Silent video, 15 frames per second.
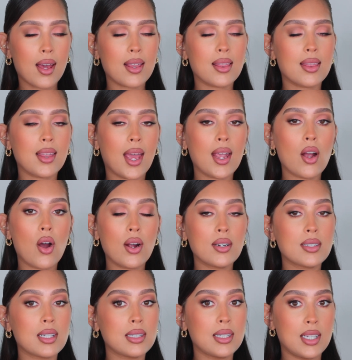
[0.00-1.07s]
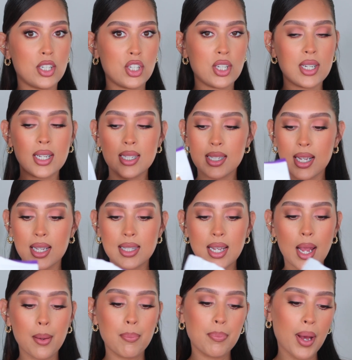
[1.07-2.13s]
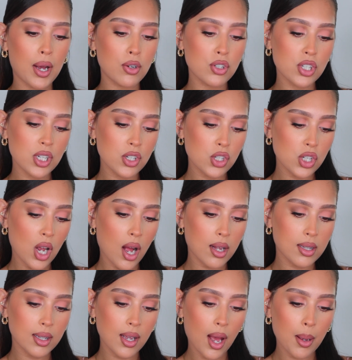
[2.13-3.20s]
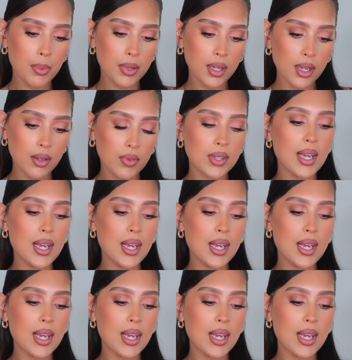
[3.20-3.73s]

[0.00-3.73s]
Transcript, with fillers: They are delicious. It's a Belgian chocolate, I believe.